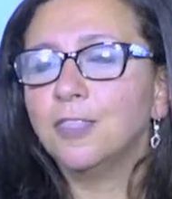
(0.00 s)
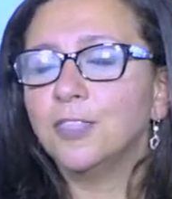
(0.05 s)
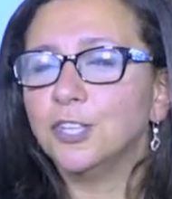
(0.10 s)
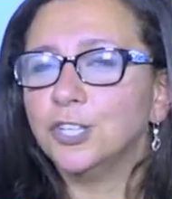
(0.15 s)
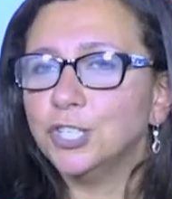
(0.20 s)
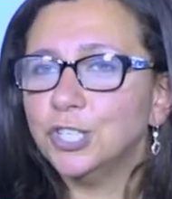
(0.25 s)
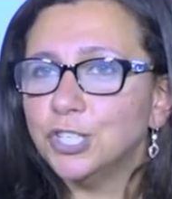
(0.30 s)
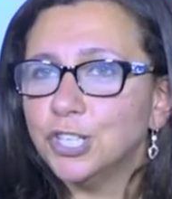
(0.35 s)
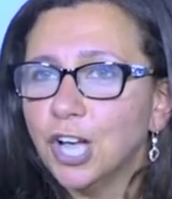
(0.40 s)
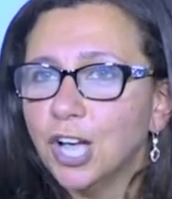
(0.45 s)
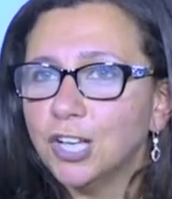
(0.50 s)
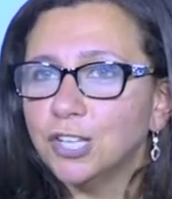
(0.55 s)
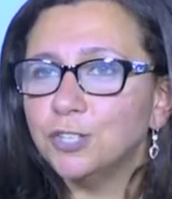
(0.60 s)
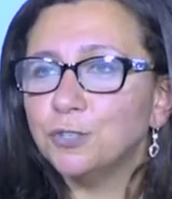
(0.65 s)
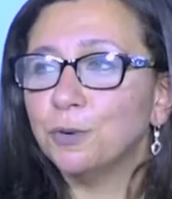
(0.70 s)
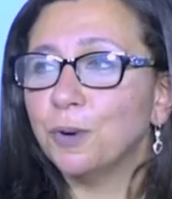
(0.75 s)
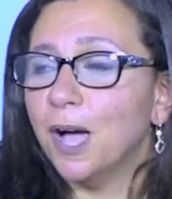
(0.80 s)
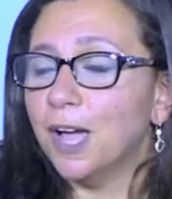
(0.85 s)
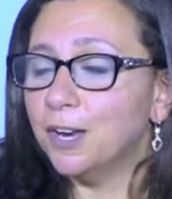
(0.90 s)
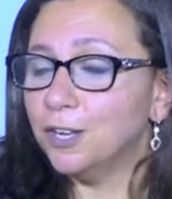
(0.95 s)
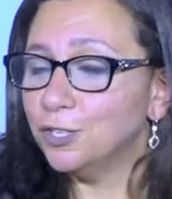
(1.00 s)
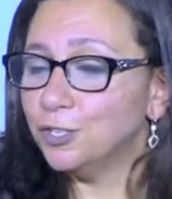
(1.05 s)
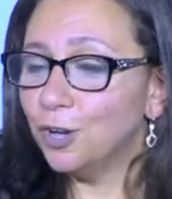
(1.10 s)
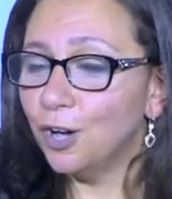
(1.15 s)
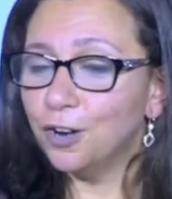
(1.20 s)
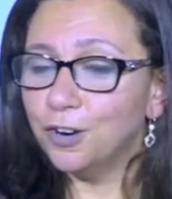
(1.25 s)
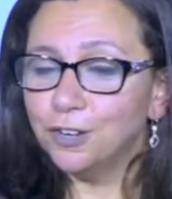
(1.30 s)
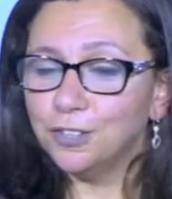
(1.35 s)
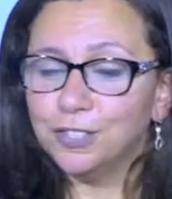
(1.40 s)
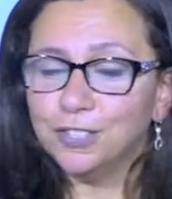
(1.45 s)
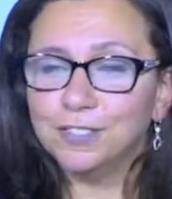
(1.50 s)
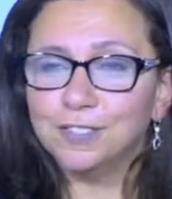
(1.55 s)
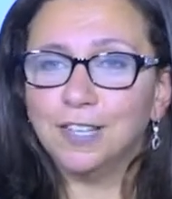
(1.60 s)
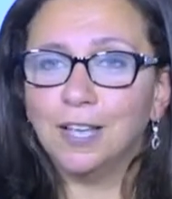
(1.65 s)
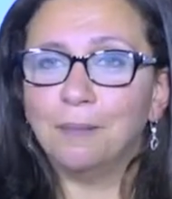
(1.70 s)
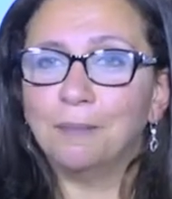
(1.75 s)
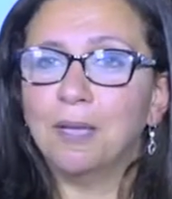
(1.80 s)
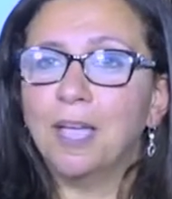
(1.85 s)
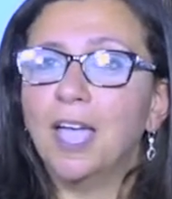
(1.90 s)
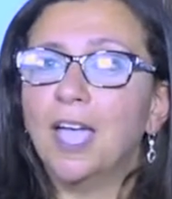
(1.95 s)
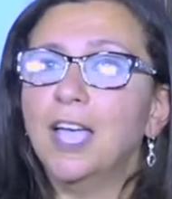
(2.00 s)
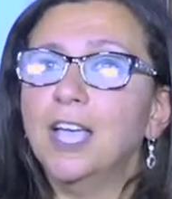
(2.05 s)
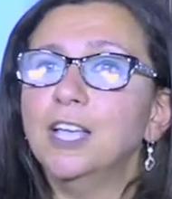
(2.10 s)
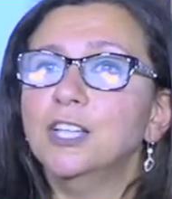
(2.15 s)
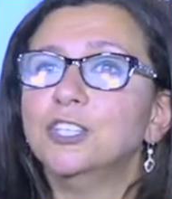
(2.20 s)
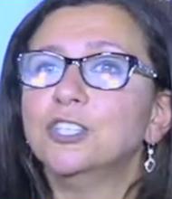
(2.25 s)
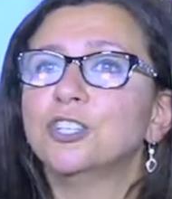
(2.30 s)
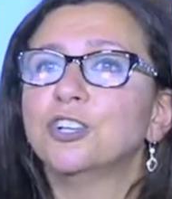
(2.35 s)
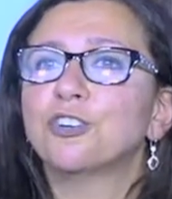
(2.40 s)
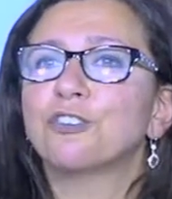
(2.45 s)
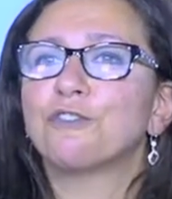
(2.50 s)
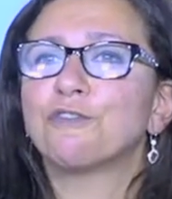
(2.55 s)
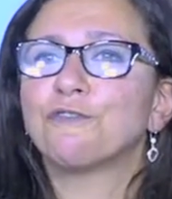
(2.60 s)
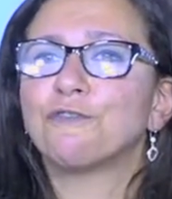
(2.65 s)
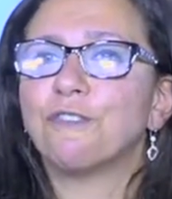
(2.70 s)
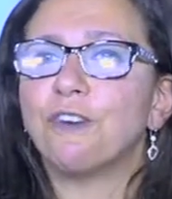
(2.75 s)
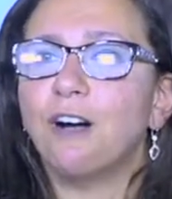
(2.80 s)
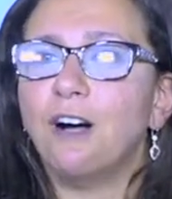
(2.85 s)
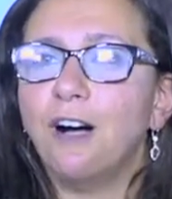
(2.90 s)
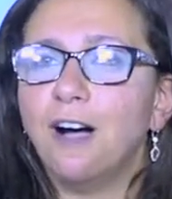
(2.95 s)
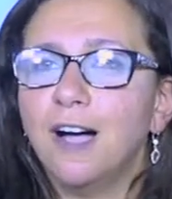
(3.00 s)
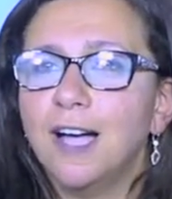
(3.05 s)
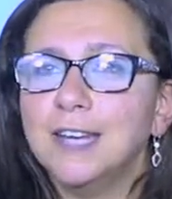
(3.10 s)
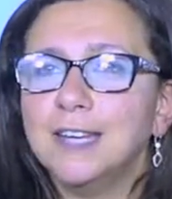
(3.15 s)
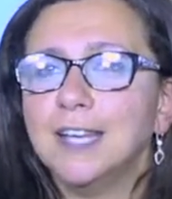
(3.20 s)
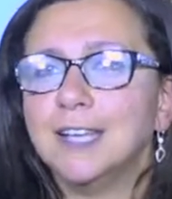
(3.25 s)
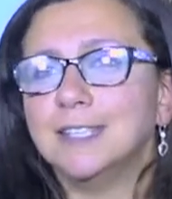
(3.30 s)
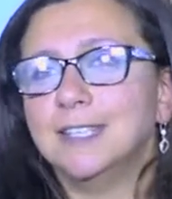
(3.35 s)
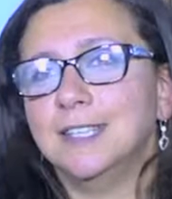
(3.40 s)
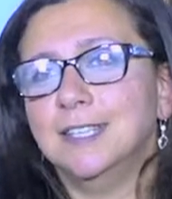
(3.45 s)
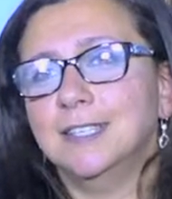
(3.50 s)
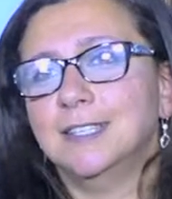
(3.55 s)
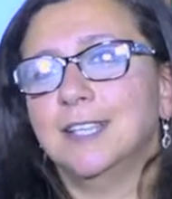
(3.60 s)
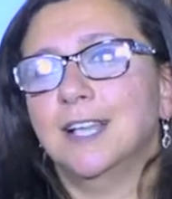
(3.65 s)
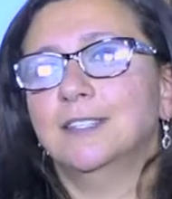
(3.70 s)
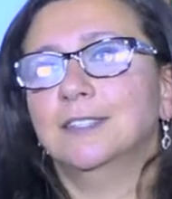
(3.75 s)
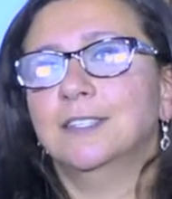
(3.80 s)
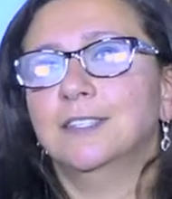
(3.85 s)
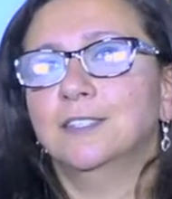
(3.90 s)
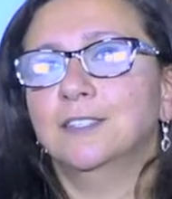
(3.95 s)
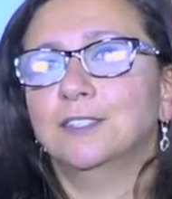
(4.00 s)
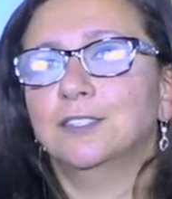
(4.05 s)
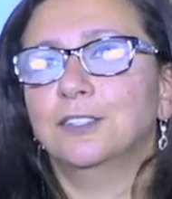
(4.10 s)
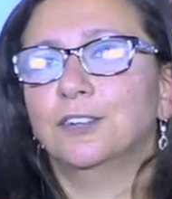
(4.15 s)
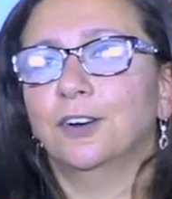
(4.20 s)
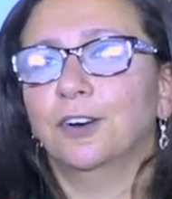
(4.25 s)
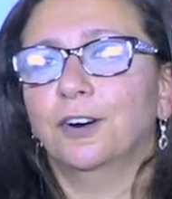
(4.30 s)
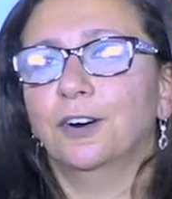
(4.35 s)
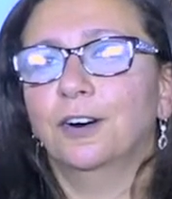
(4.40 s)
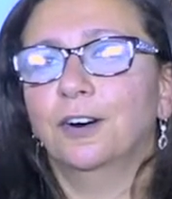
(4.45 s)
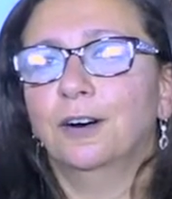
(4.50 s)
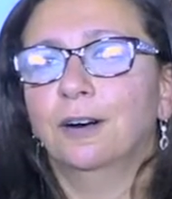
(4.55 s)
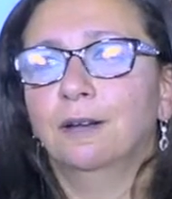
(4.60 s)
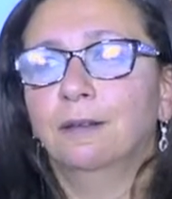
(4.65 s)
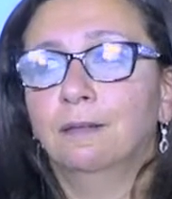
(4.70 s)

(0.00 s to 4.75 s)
The judge, who had a daughter the same age, cried as he sentenced her.